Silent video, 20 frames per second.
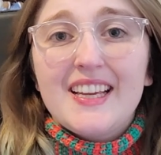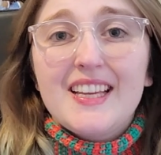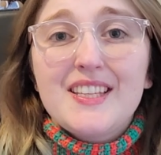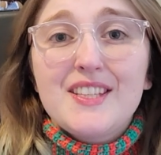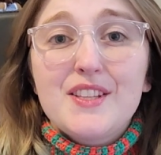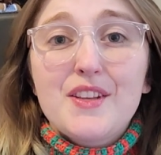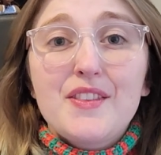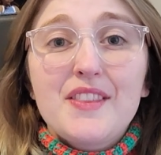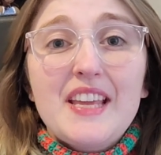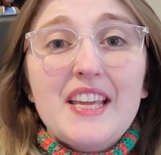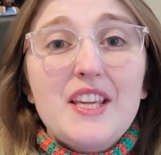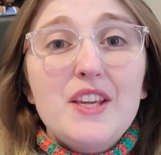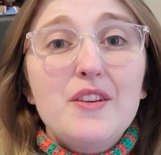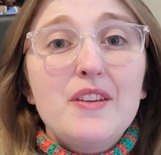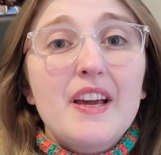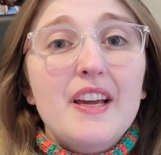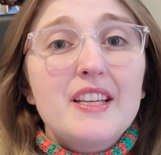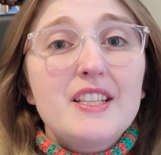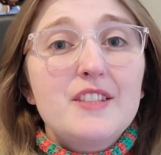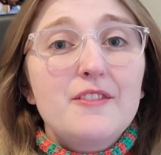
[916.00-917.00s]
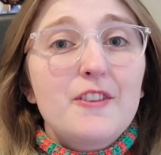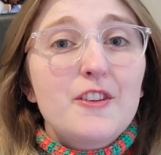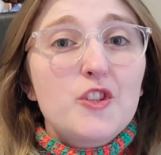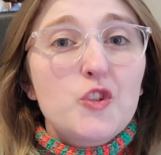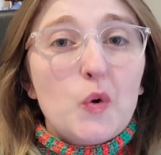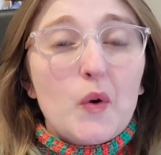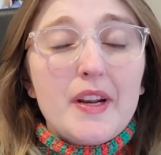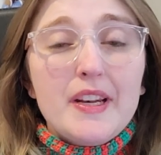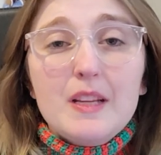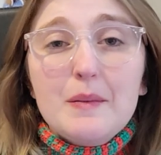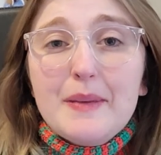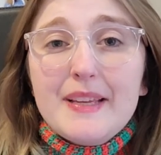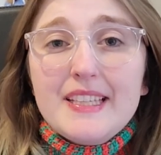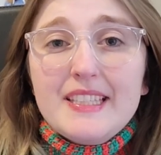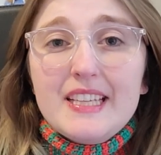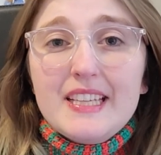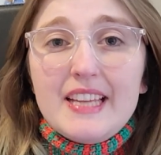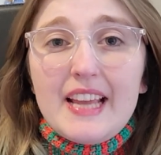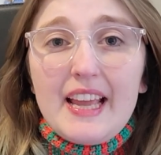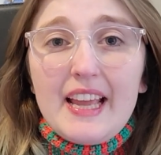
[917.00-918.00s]
So thank you guys for joining me
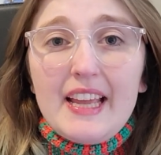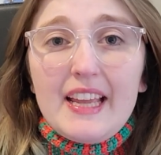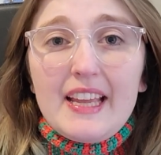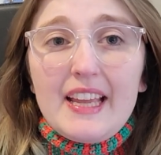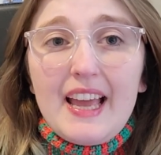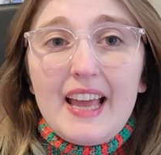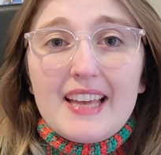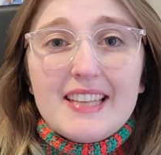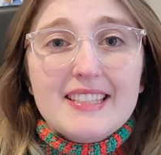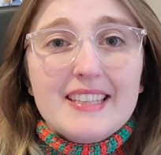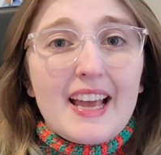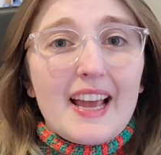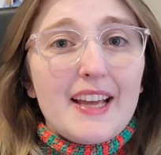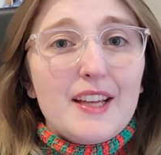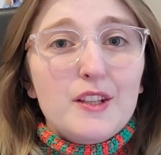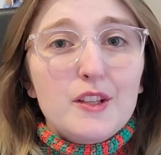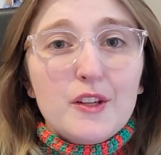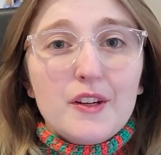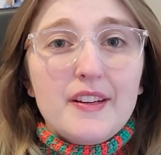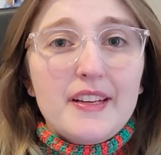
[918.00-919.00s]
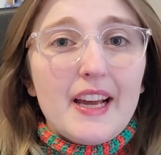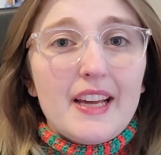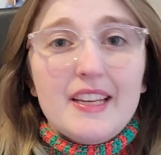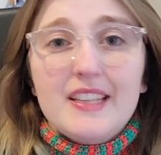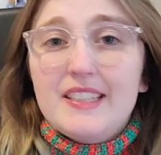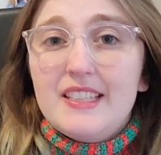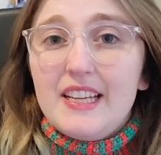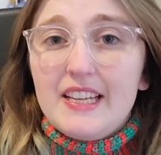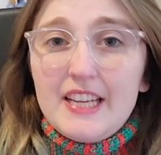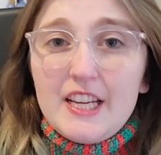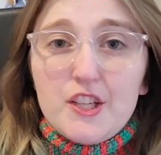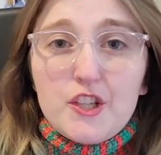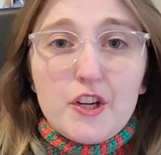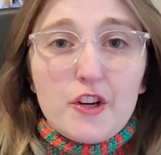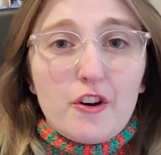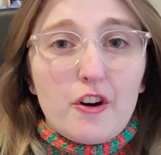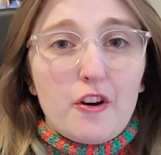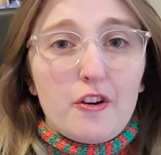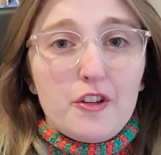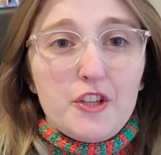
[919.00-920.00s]
today as I learn how to Tunisian
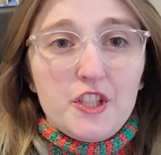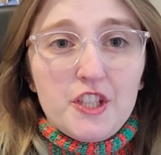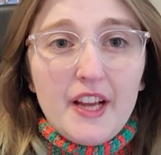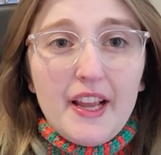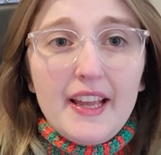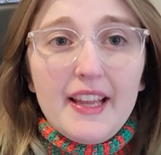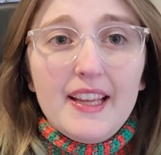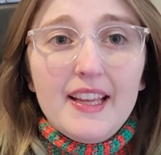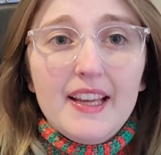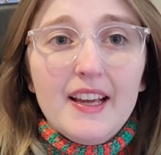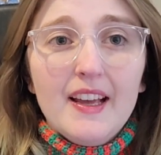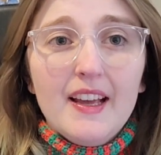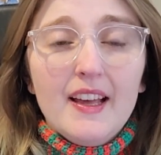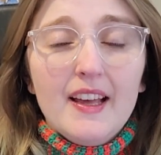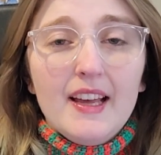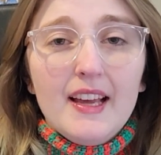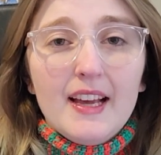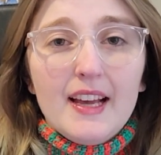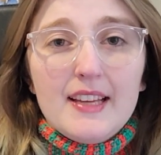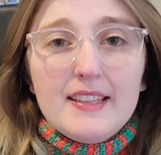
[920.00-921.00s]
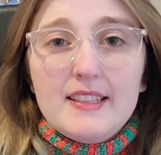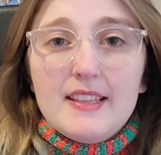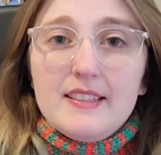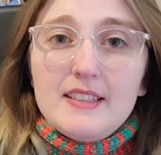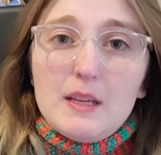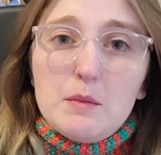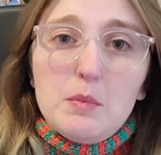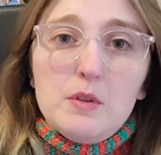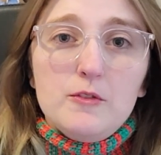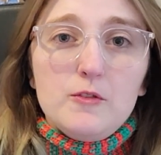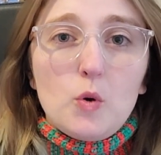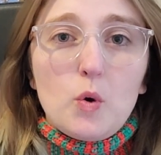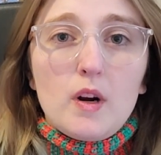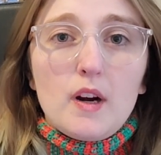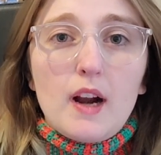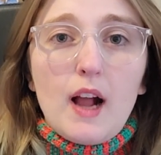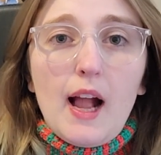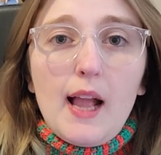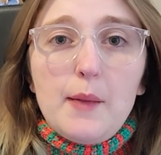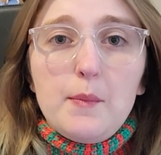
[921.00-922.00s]
crochet. As I said
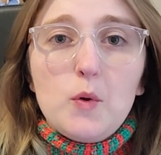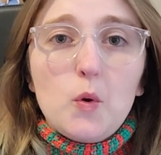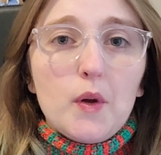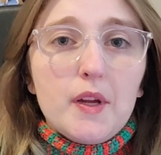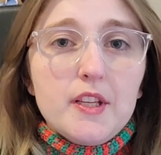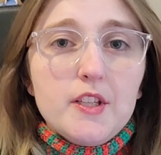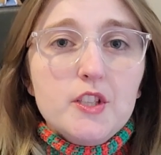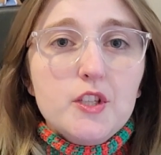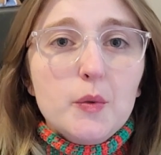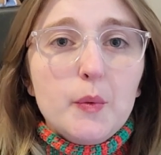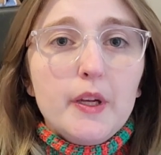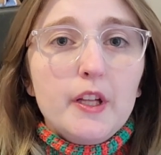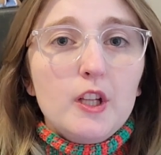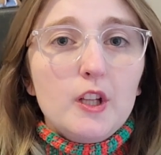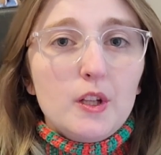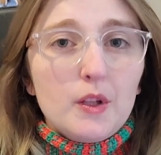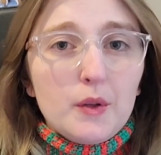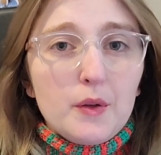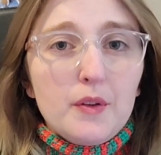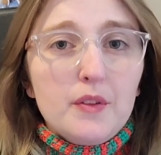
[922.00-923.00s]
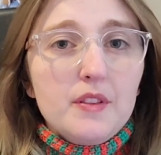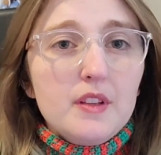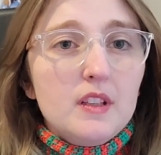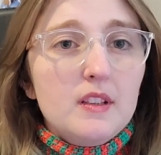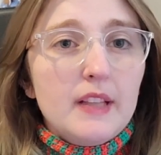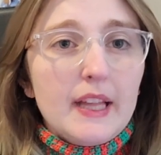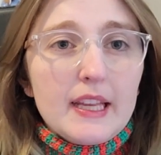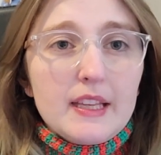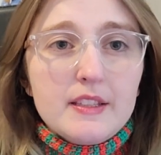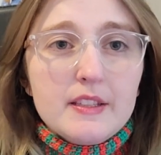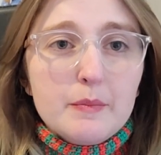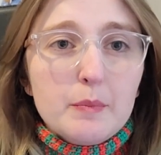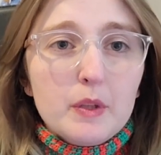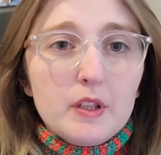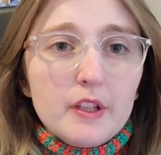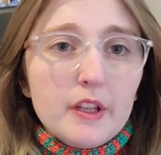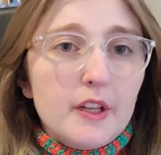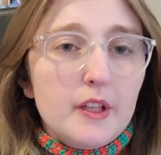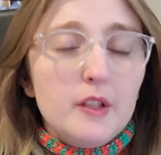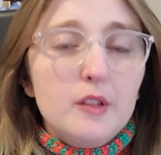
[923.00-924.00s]
before, I'm going to include the links
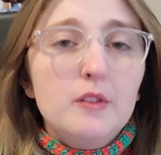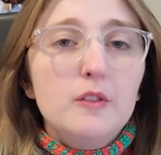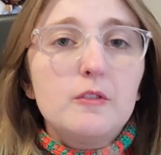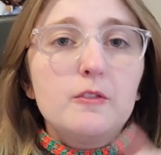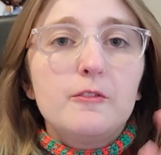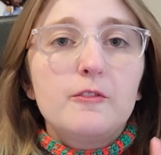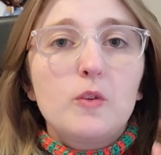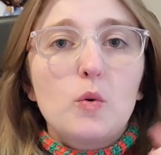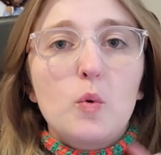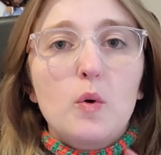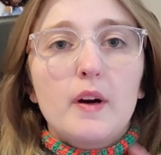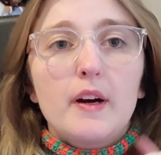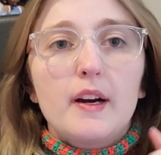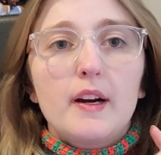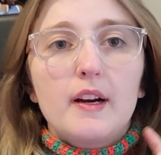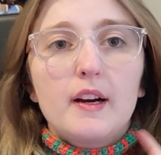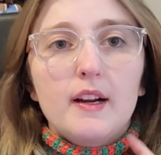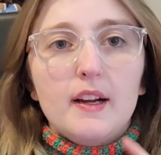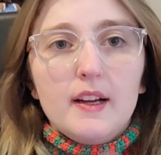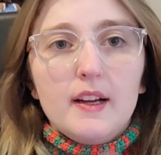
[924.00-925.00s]
below for